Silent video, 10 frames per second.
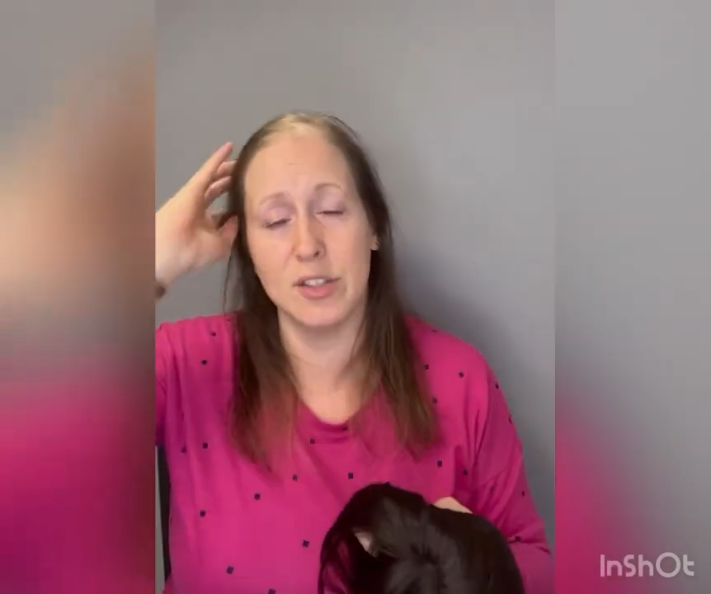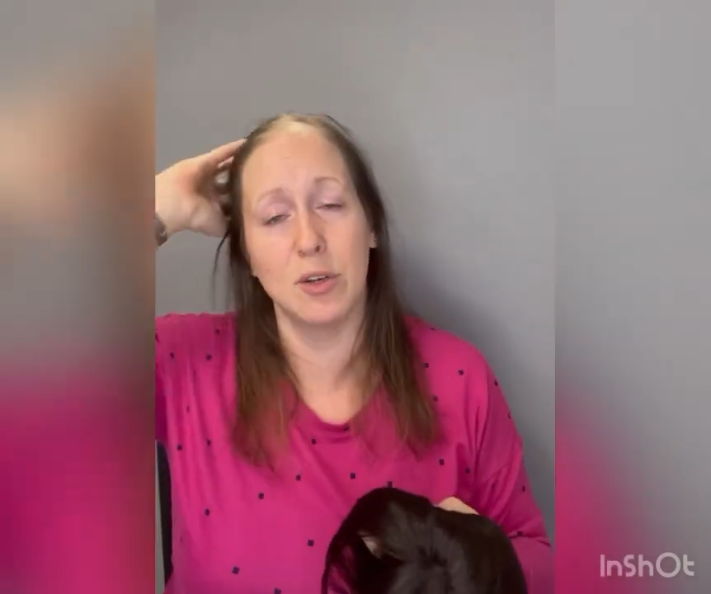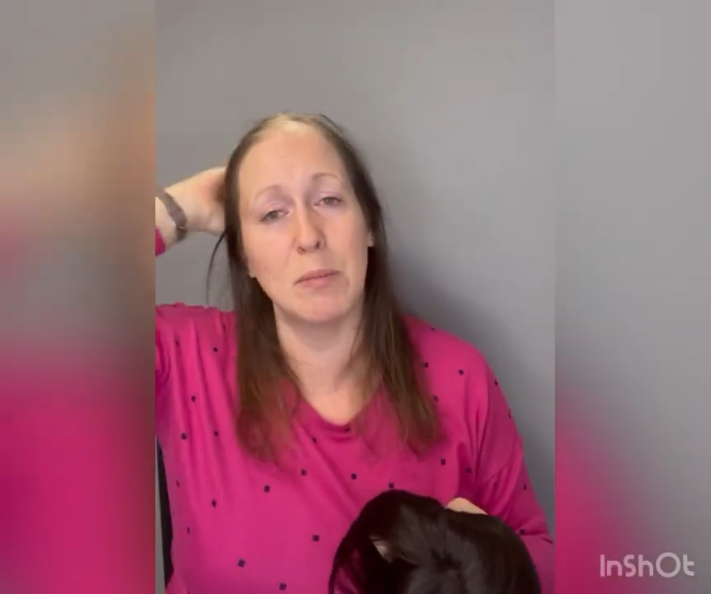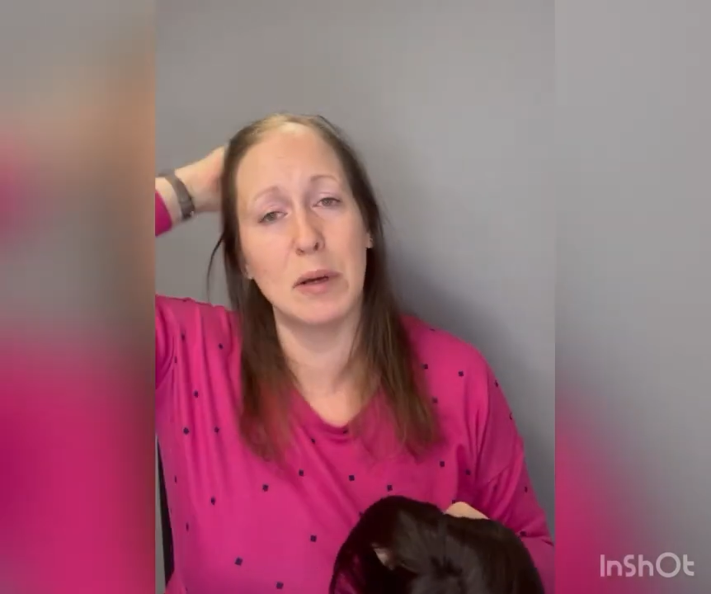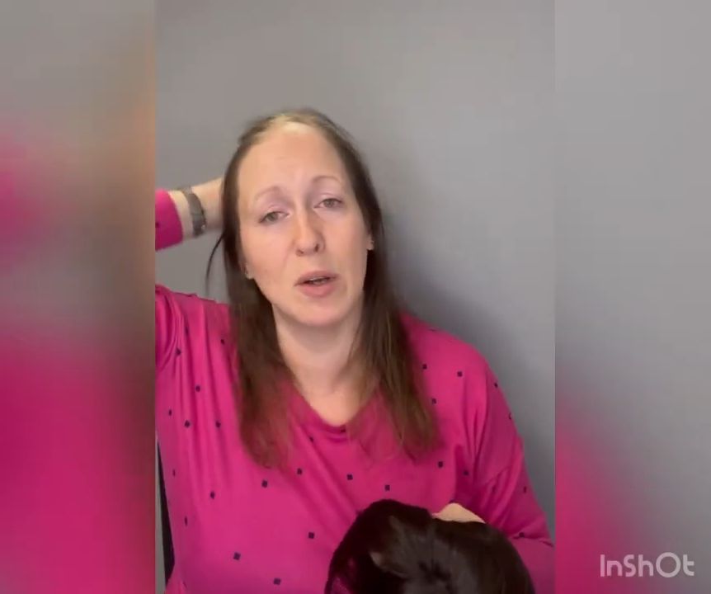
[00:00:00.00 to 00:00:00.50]
You
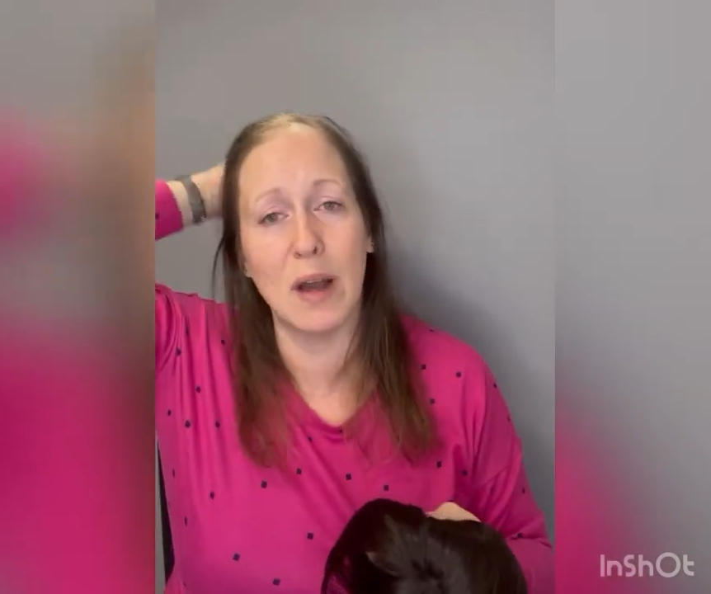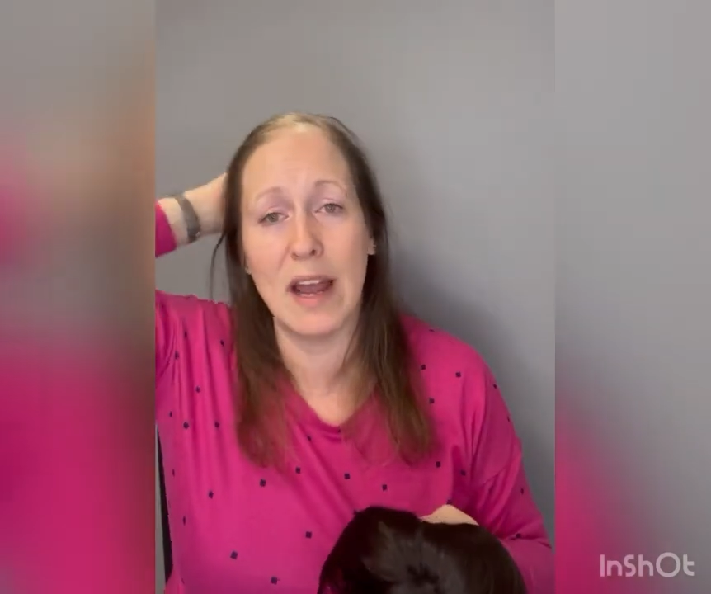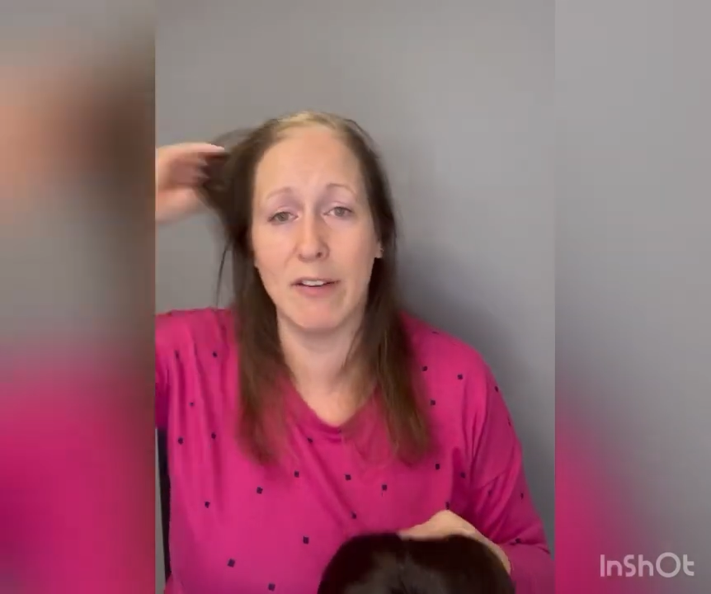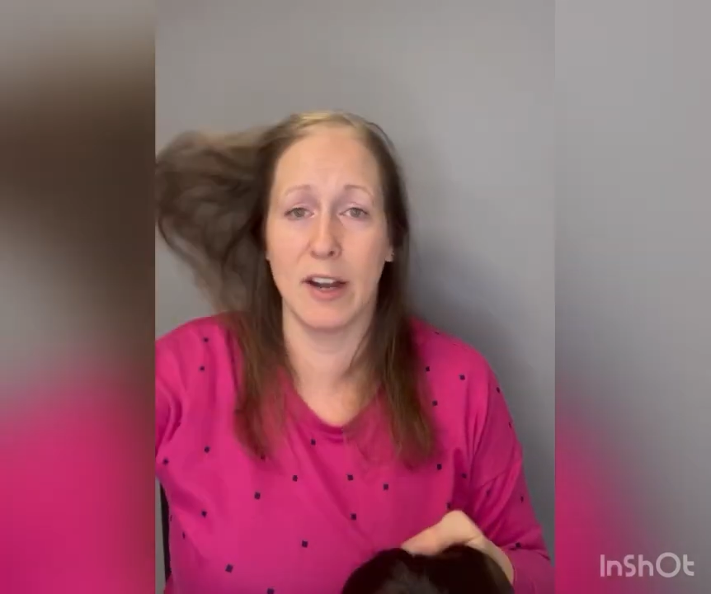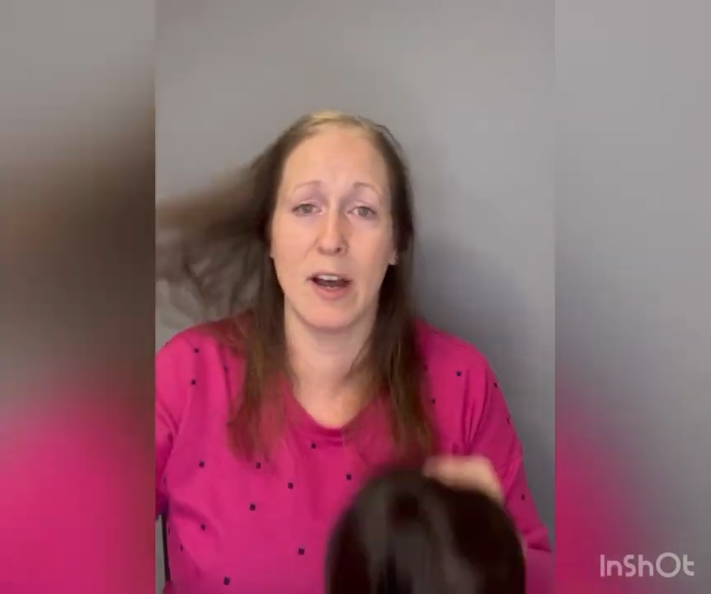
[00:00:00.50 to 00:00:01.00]
can put your
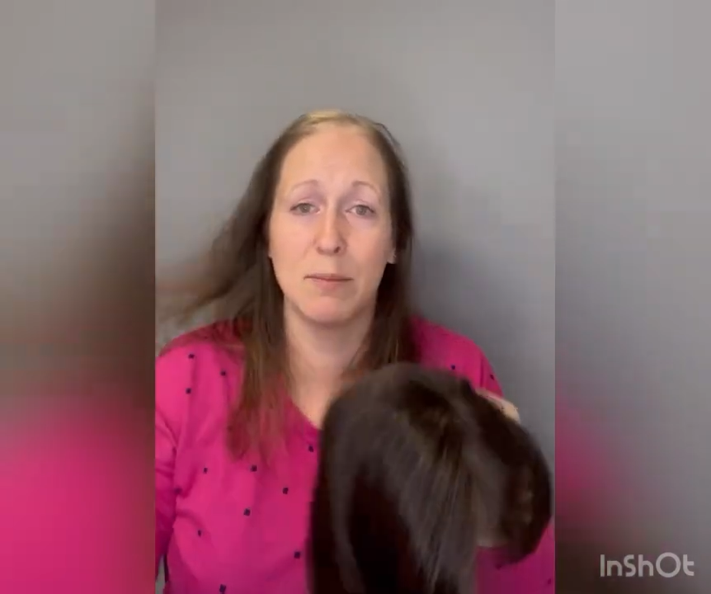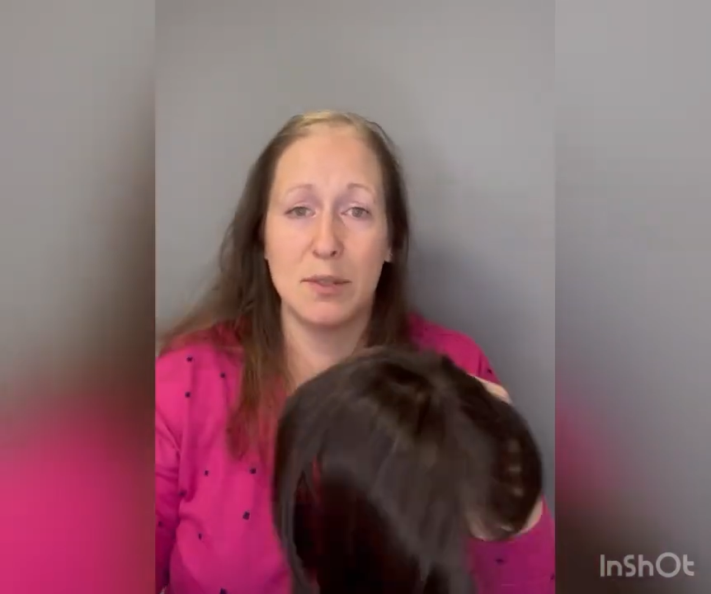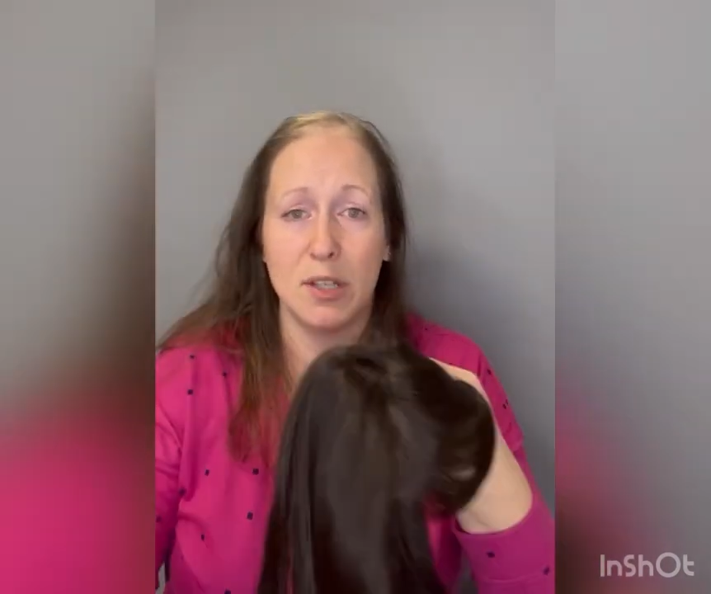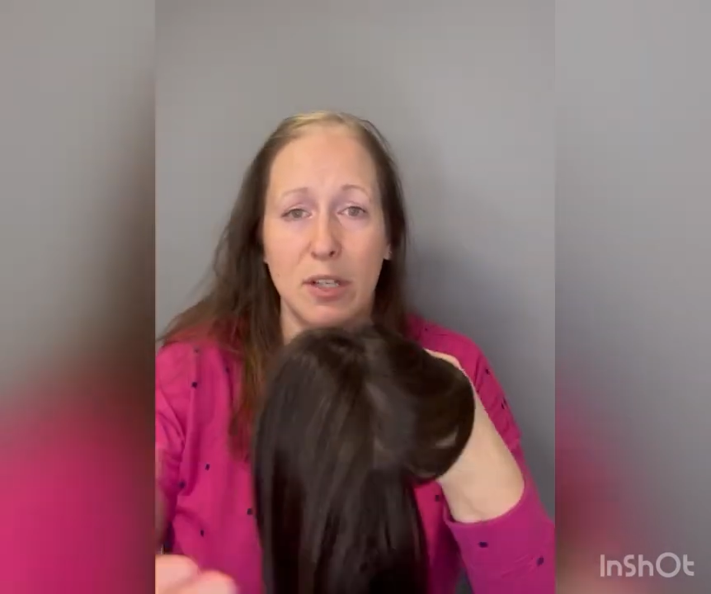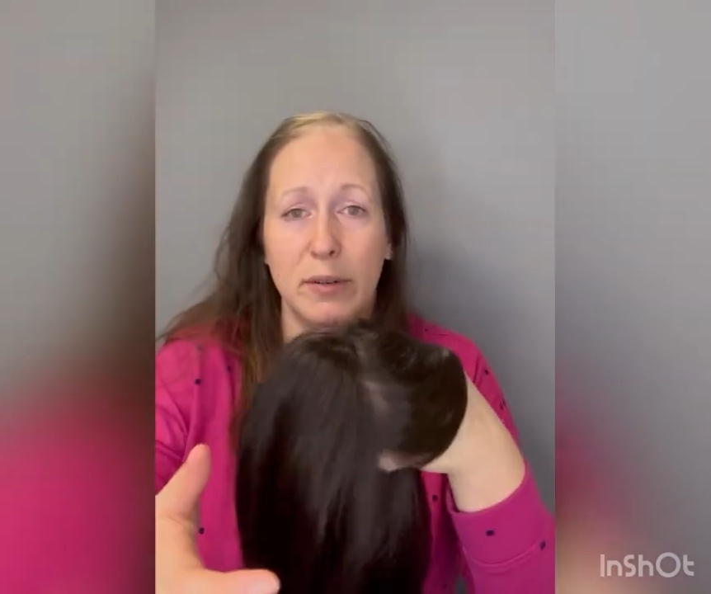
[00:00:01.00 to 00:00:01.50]
hair in an
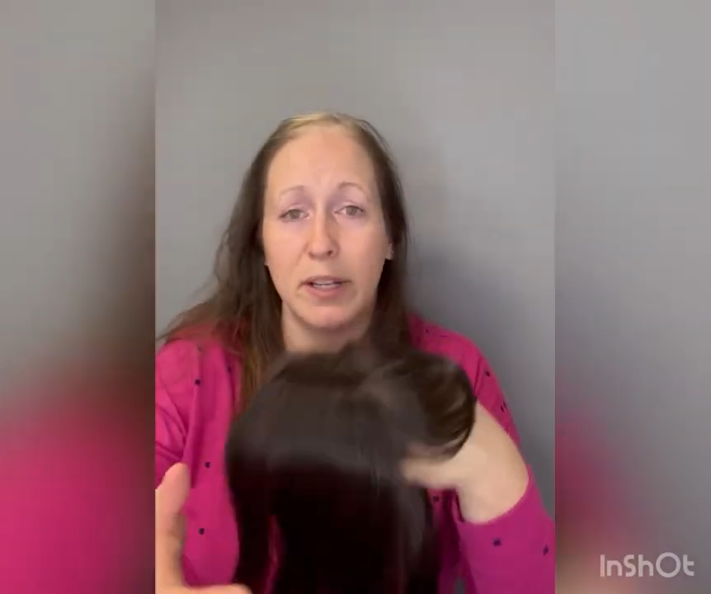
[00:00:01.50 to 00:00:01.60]
updo